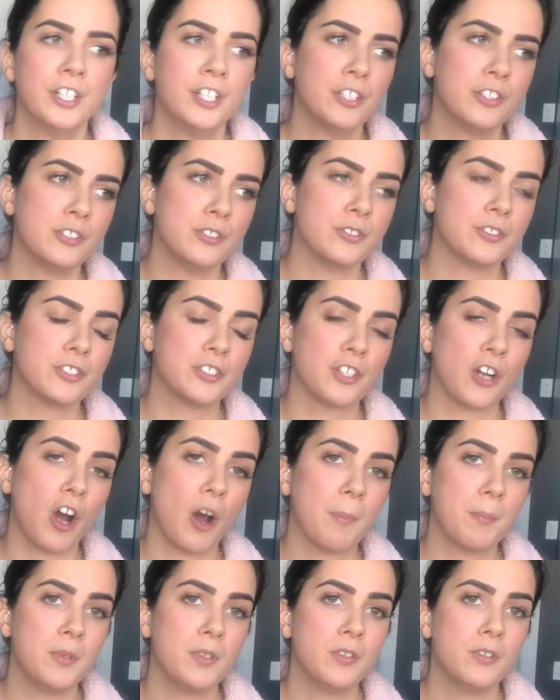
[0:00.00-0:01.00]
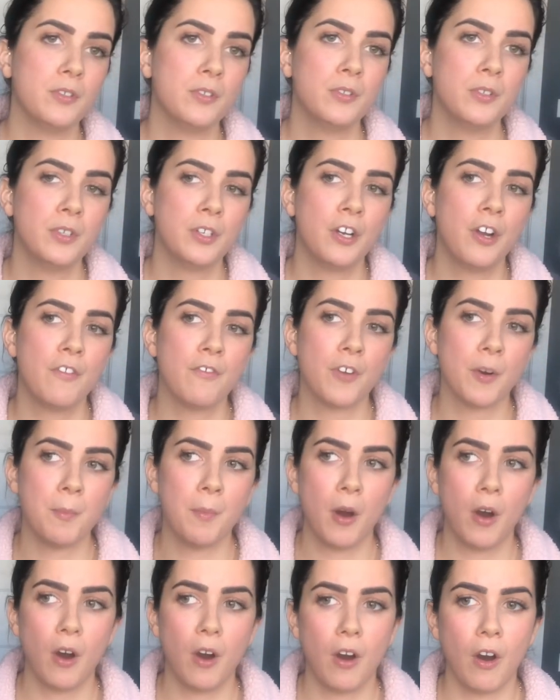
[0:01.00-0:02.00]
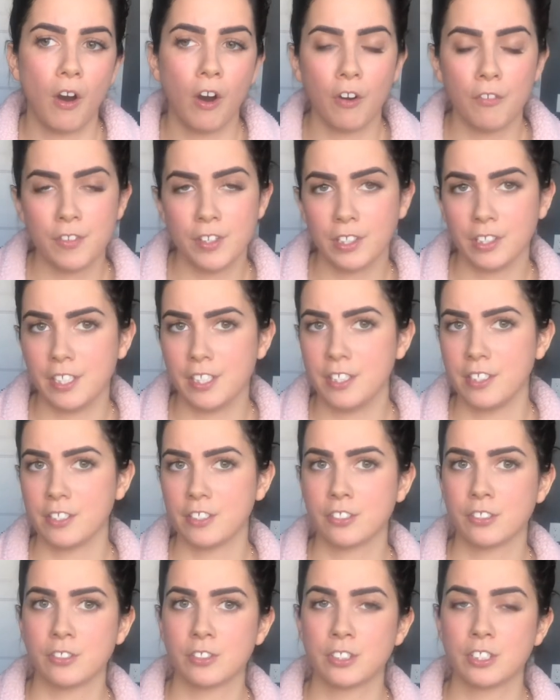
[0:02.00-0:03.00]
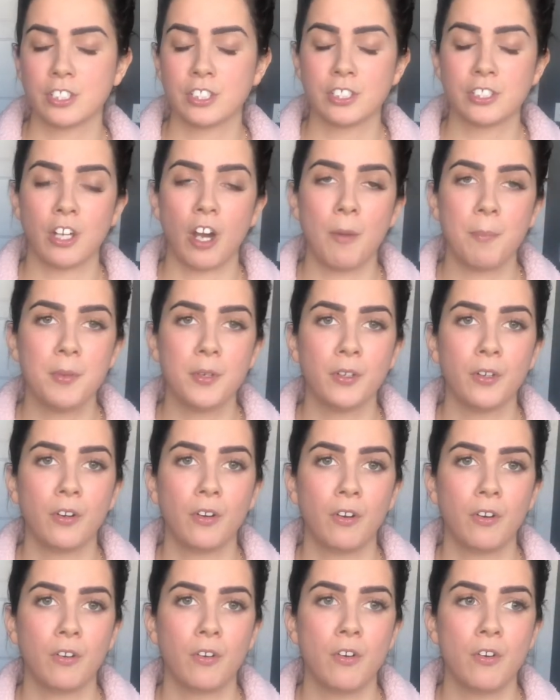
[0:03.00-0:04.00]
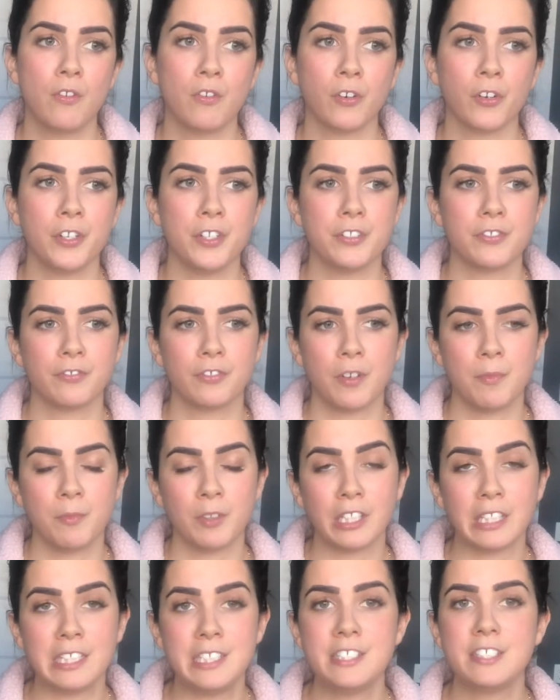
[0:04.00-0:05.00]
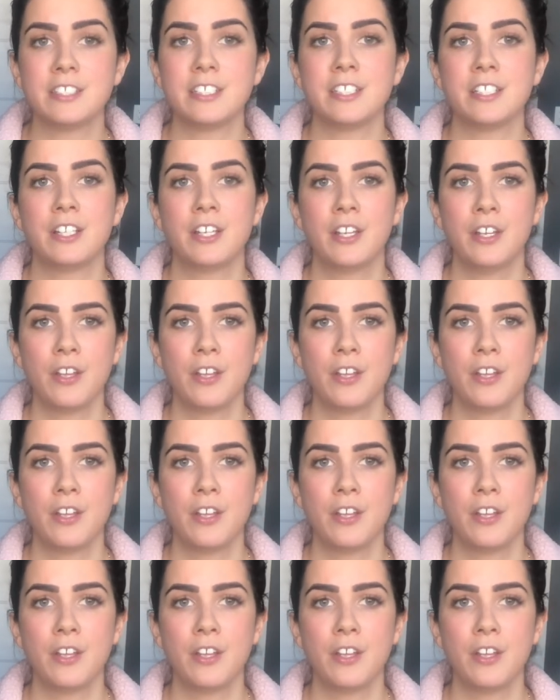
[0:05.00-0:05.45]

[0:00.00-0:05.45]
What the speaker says: to stop you from ovulating, so it's to stop your ovaries from releasing